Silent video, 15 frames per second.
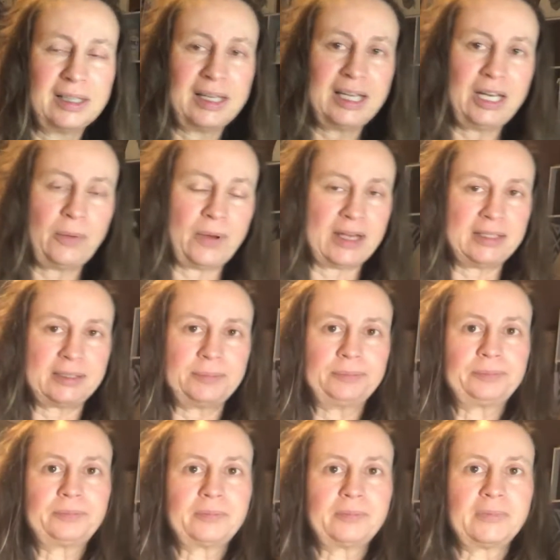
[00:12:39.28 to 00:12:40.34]
anyways,
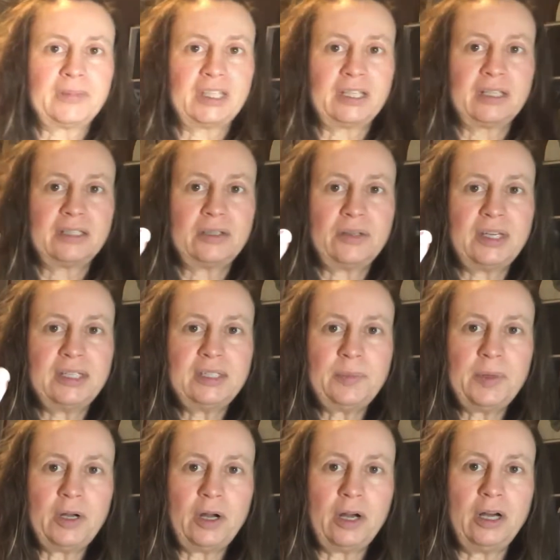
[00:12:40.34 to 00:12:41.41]
so these have
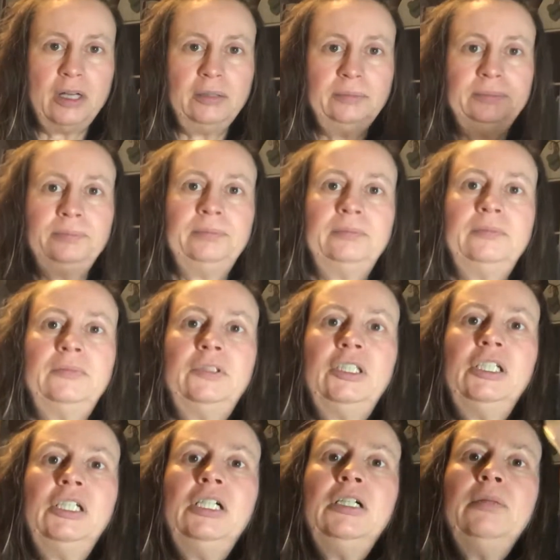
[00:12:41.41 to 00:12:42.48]
been on
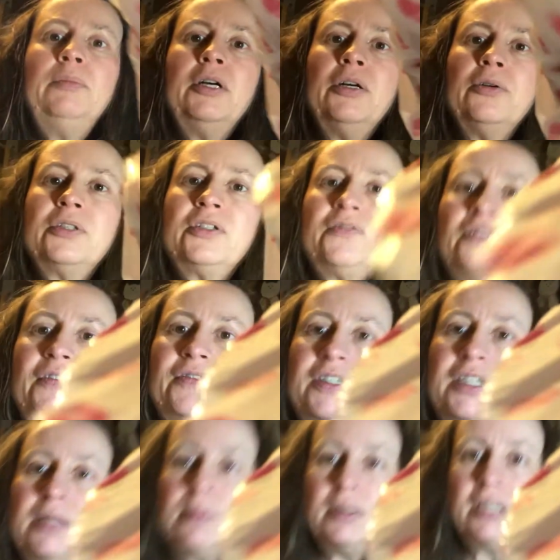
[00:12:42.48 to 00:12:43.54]
almost
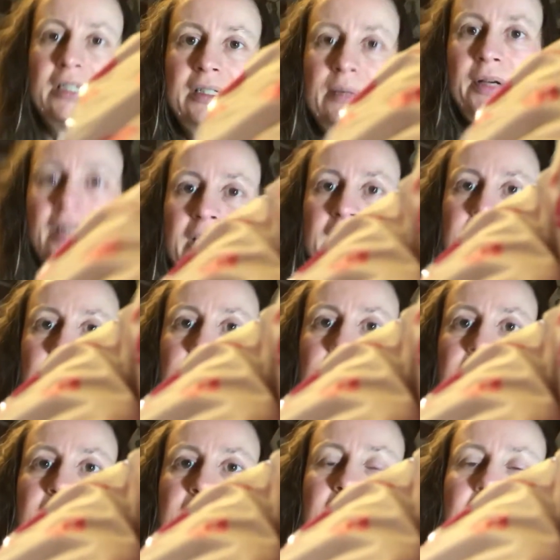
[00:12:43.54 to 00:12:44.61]
15 minutes. I'm kind of
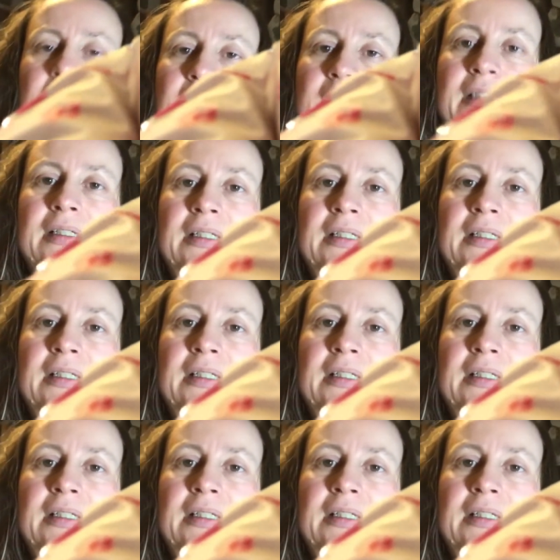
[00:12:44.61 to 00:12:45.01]
tempted to